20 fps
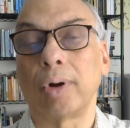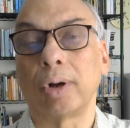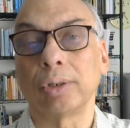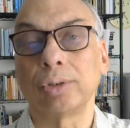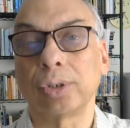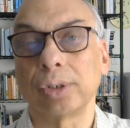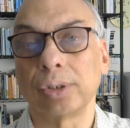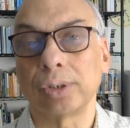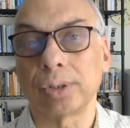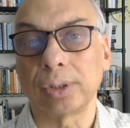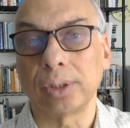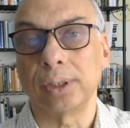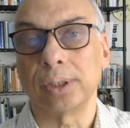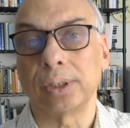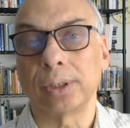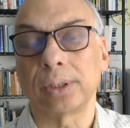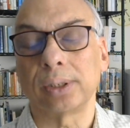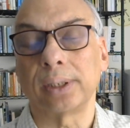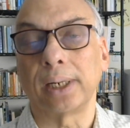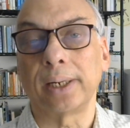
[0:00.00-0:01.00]

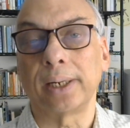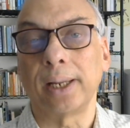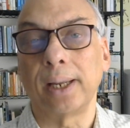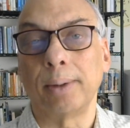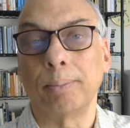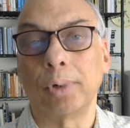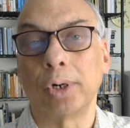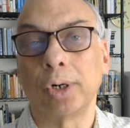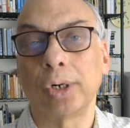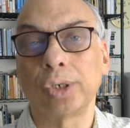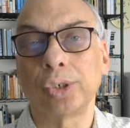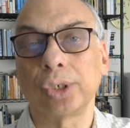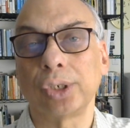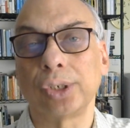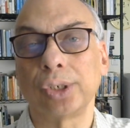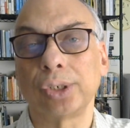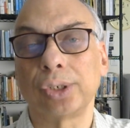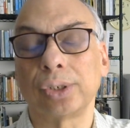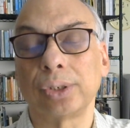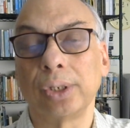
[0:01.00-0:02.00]
consciousness that
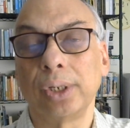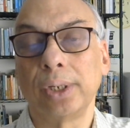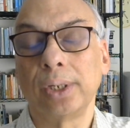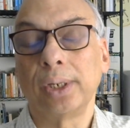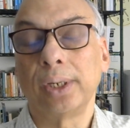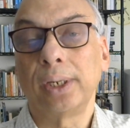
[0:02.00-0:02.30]
emerges